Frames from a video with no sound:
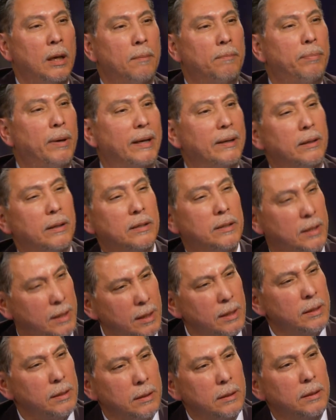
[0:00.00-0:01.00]
but is
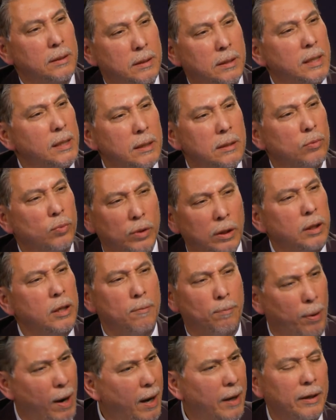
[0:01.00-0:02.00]
this really
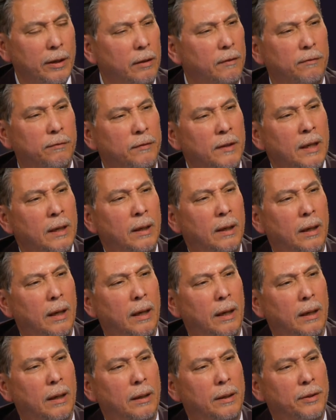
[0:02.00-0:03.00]
part of
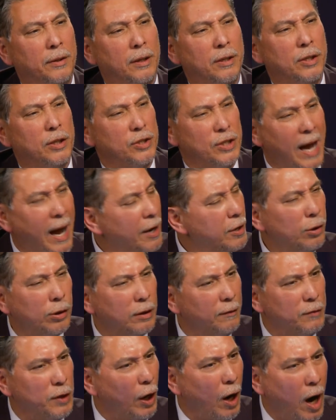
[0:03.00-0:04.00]
the desire
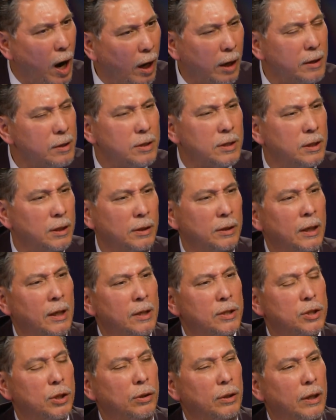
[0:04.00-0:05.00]
of your heart to
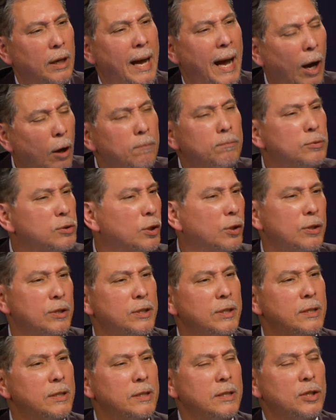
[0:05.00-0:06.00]
help
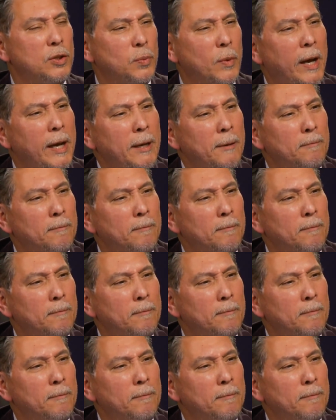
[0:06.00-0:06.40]
churches this way?